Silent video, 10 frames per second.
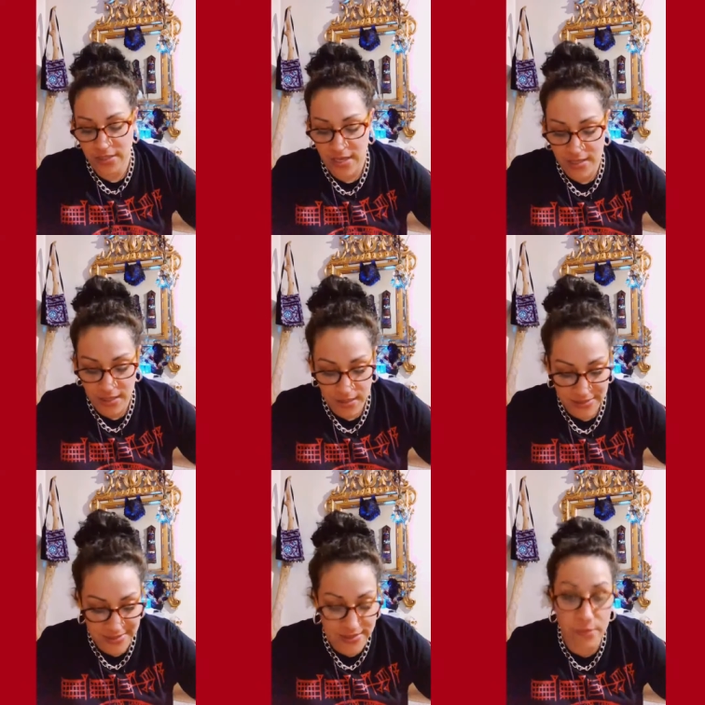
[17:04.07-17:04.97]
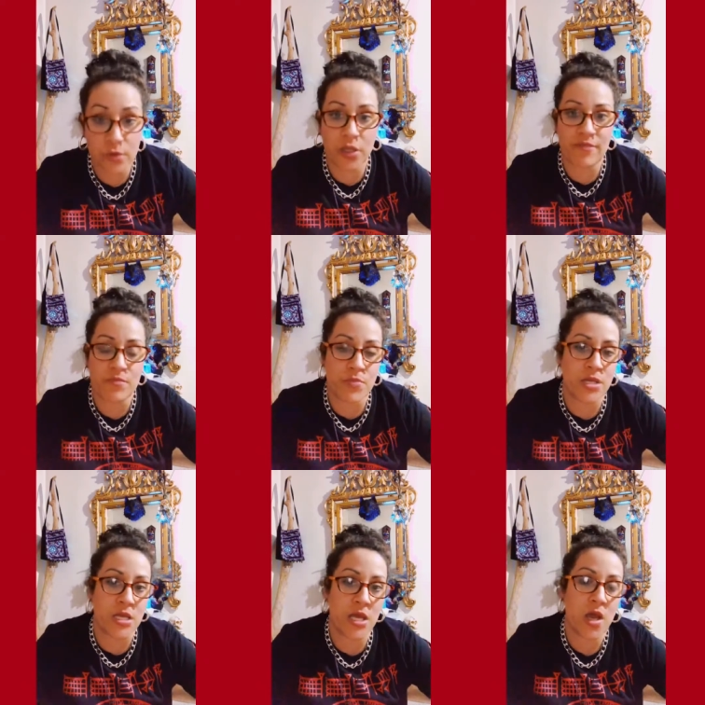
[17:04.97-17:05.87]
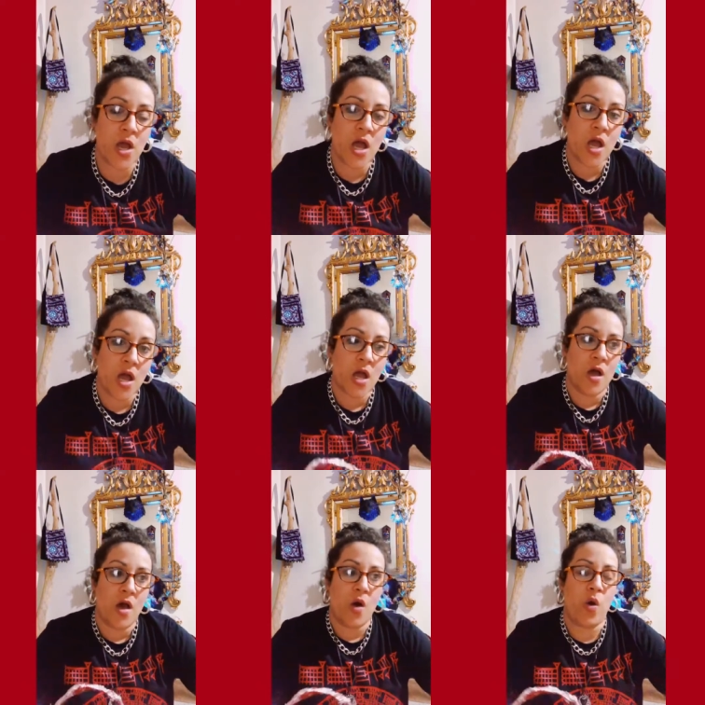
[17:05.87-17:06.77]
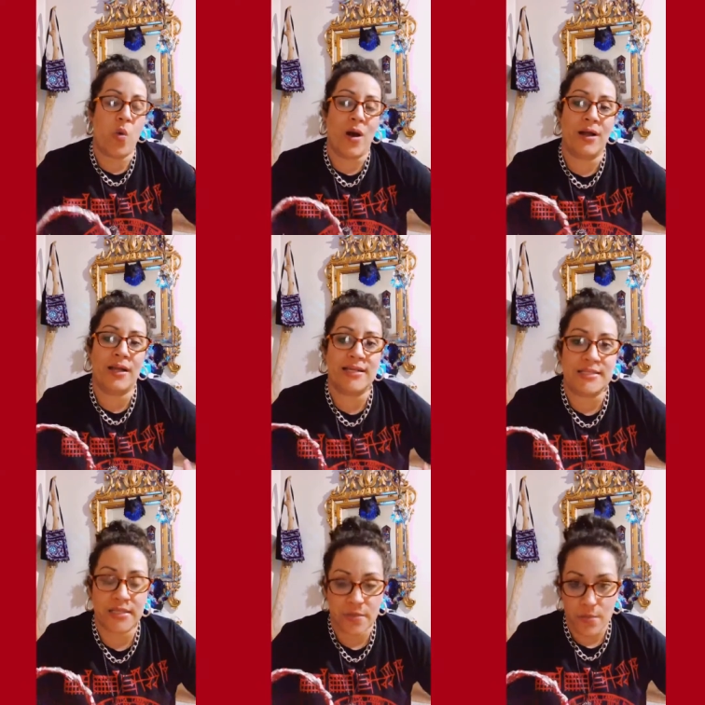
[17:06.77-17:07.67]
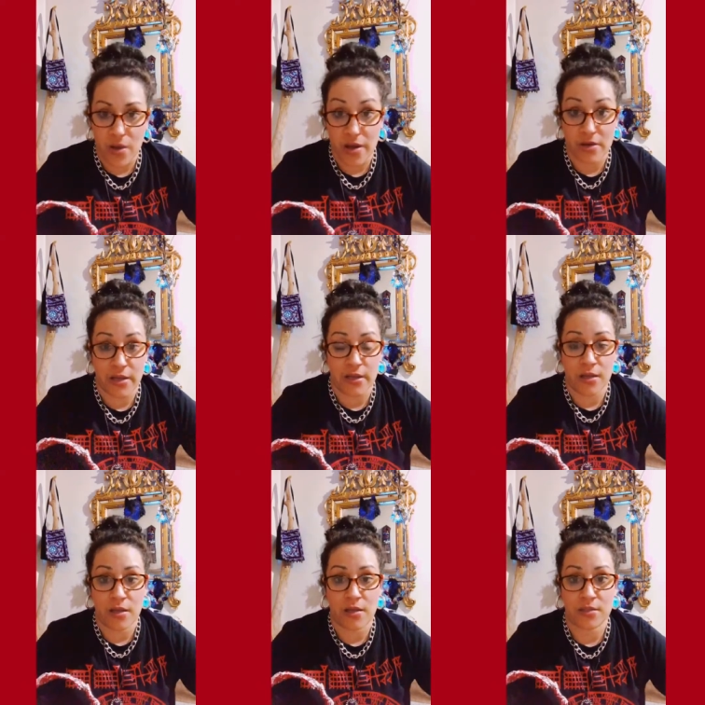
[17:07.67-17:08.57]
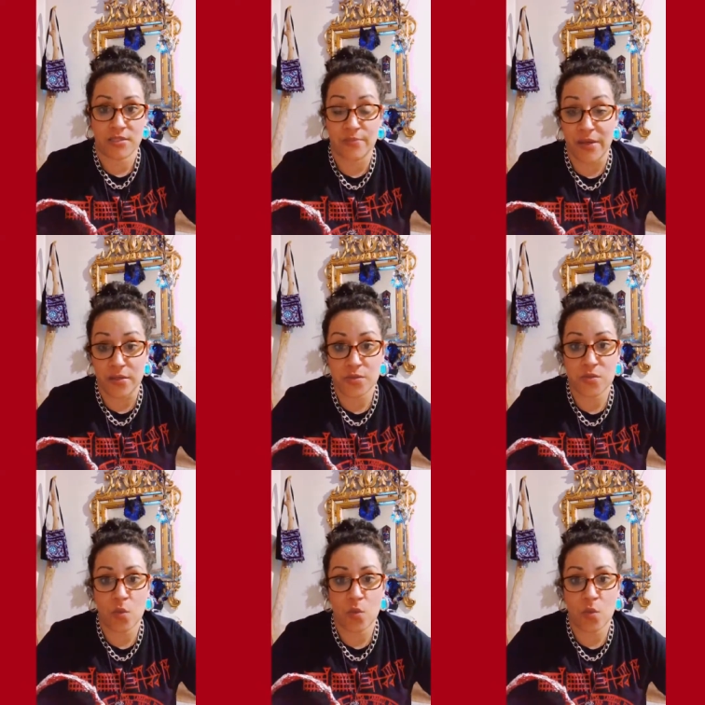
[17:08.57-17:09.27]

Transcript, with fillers: a, a symbol of me while I did my spells,